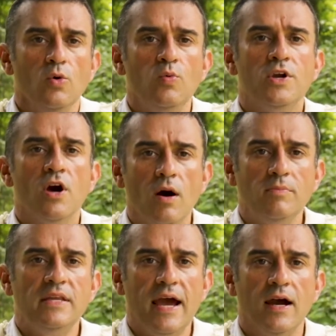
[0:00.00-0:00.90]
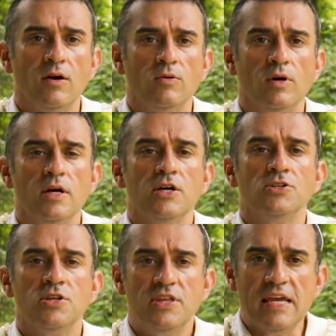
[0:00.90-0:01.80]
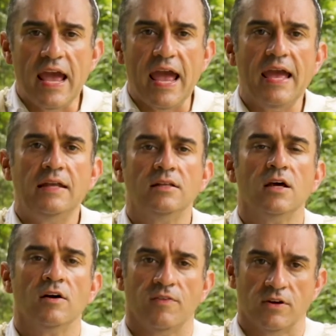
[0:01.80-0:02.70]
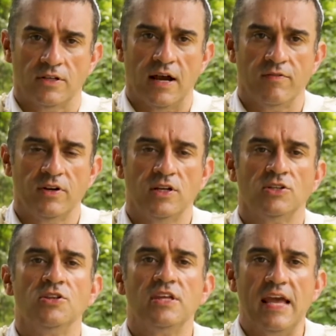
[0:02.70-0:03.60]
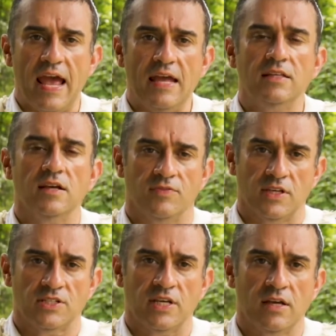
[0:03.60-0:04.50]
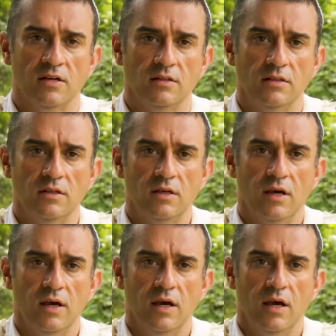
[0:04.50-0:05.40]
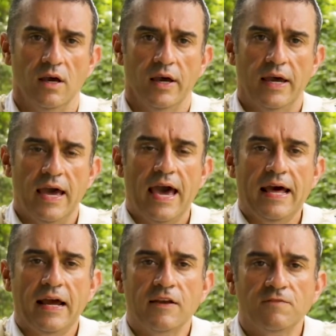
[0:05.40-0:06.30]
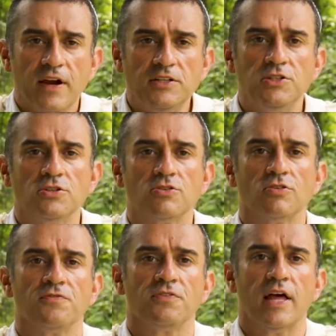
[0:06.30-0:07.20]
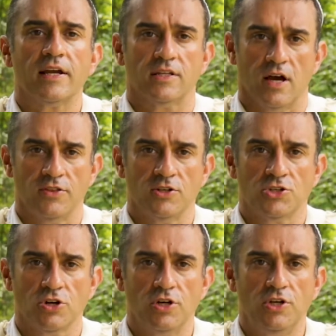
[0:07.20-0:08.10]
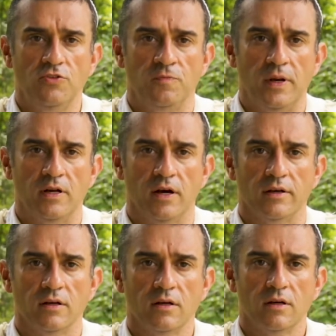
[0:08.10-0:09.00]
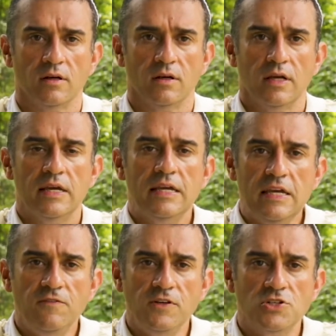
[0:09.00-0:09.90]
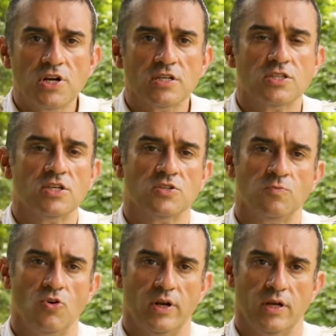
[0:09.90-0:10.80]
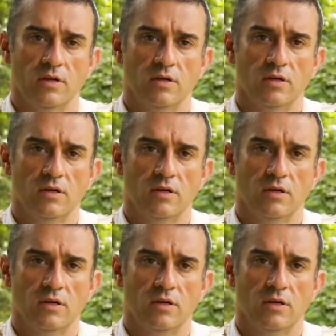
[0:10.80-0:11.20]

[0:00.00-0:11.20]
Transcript: We come now to the end of our davening, to the end of this cycle. And I invite you to reflect on the journey you've been on, even just this morning,